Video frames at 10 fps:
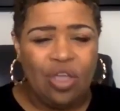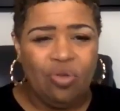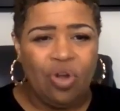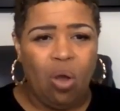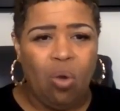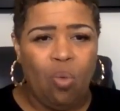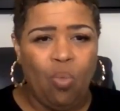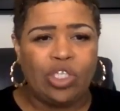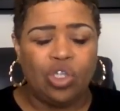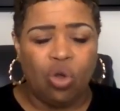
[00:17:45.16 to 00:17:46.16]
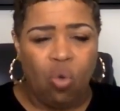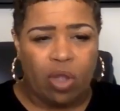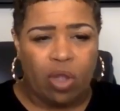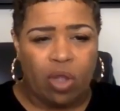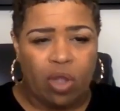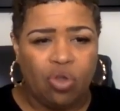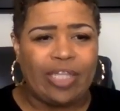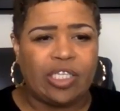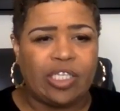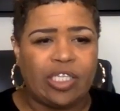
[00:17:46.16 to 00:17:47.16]
you know, once you're going through your
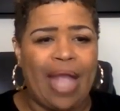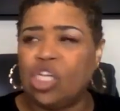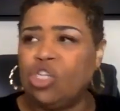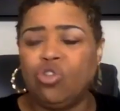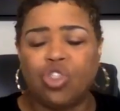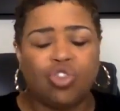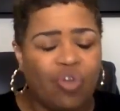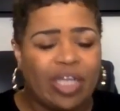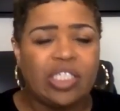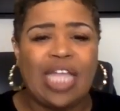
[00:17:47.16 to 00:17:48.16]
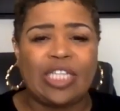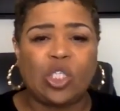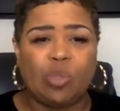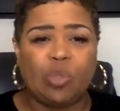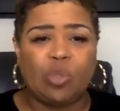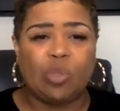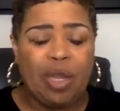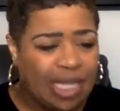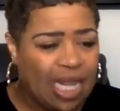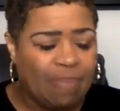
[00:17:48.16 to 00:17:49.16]
rites of passage and you trust that
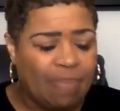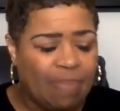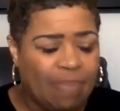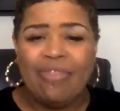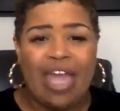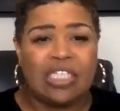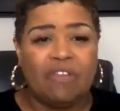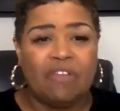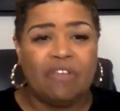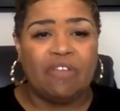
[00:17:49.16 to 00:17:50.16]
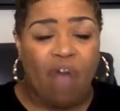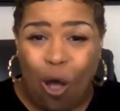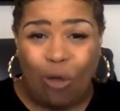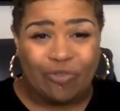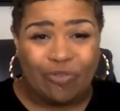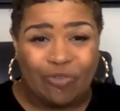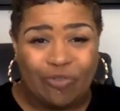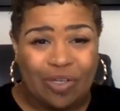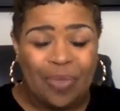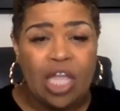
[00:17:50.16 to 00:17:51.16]
spirit team that is involved
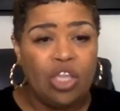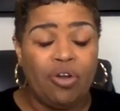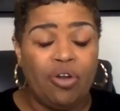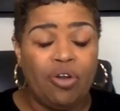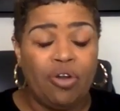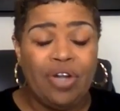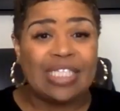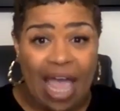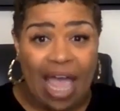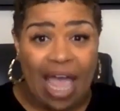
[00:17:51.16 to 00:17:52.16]
in your next